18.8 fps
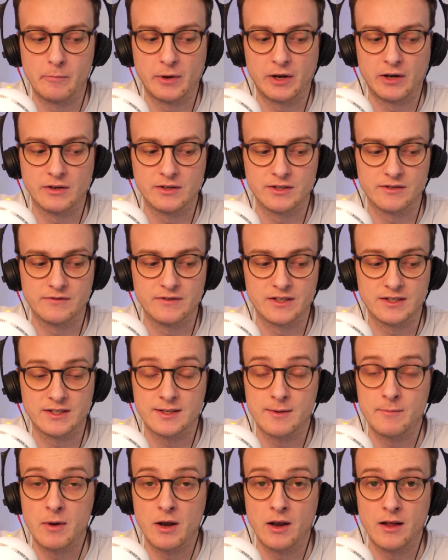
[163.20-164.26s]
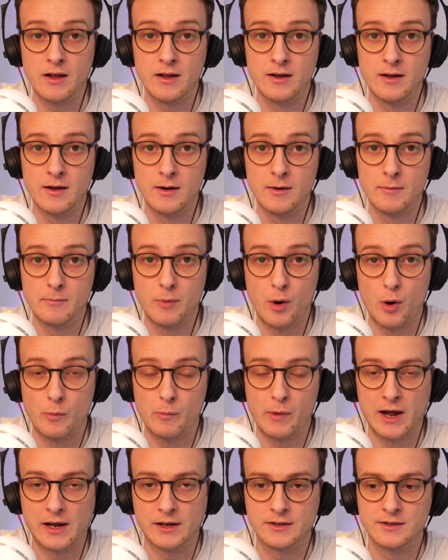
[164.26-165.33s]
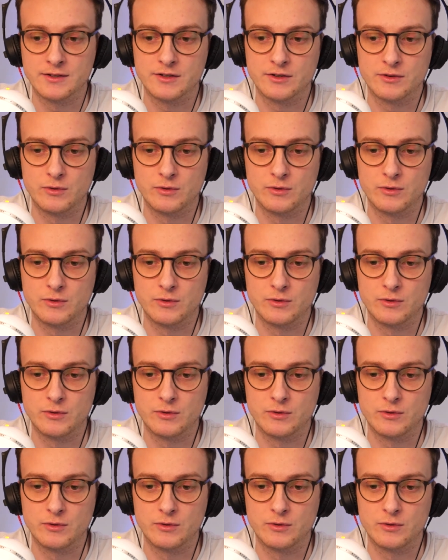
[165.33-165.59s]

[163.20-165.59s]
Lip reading: because of a similar pop band